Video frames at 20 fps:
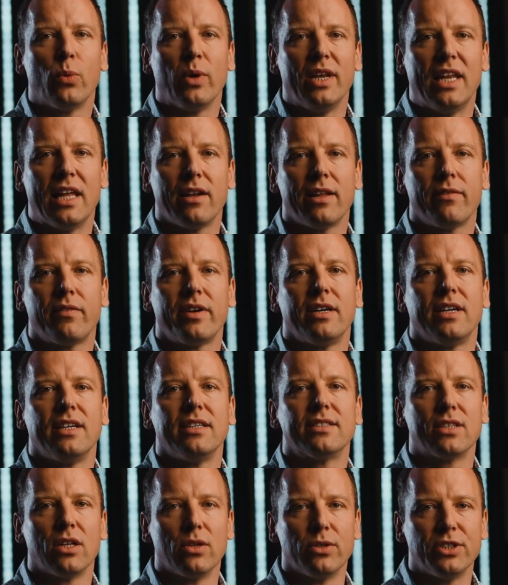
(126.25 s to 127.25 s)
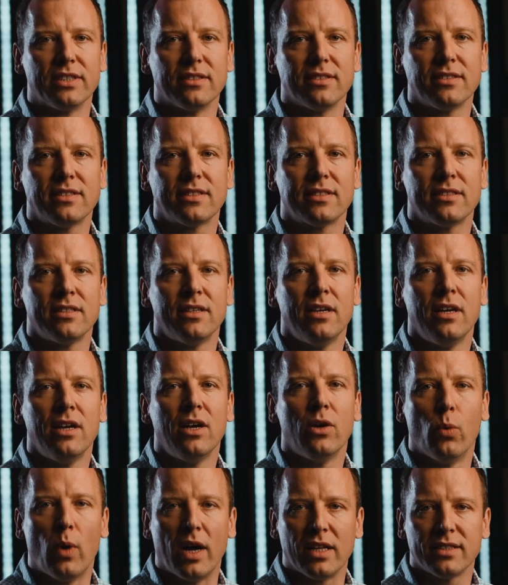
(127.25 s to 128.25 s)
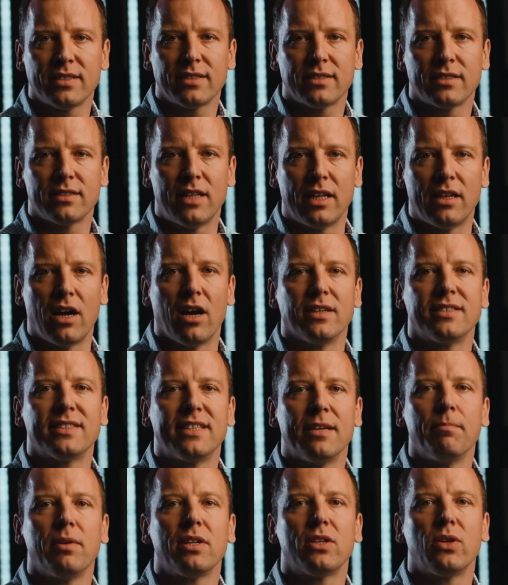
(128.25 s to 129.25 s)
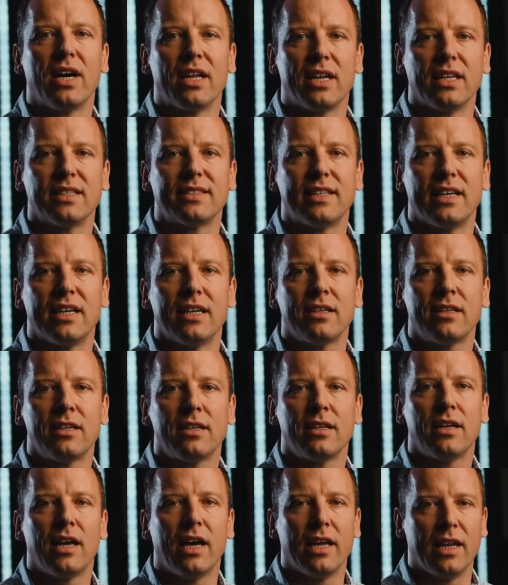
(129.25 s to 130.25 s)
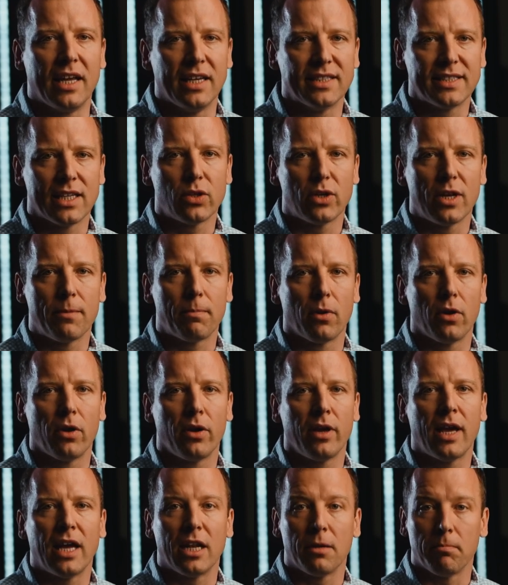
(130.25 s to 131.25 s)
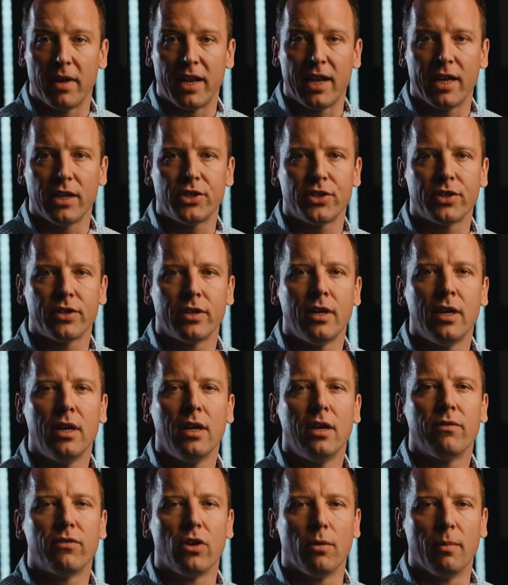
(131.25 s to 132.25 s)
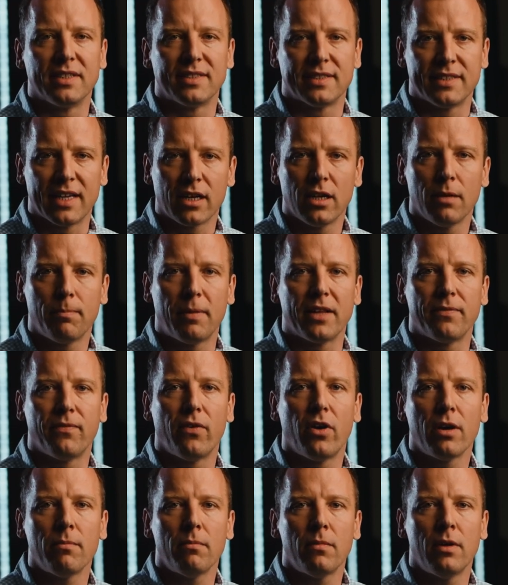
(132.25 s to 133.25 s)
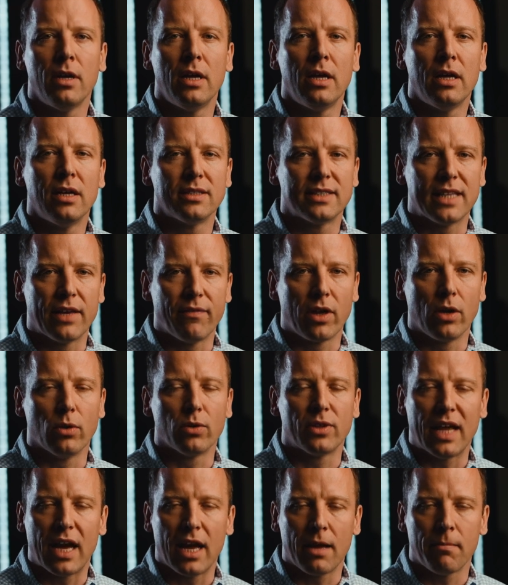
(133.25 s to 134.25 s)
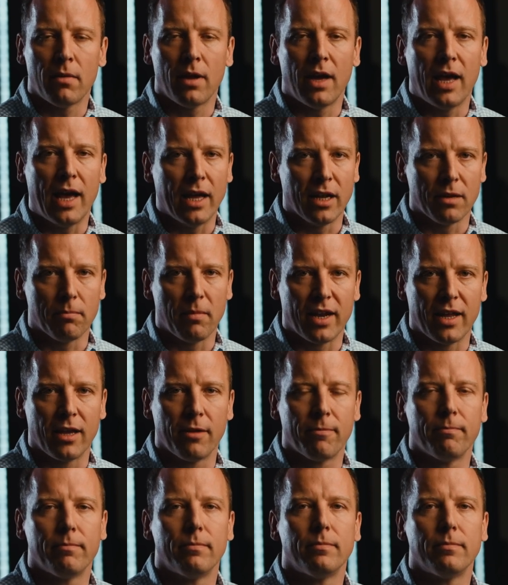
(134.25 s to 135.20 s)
we deliver these solutions, ones that are simple to understand and easy to deploy and manage from a single platform, saving you time and money.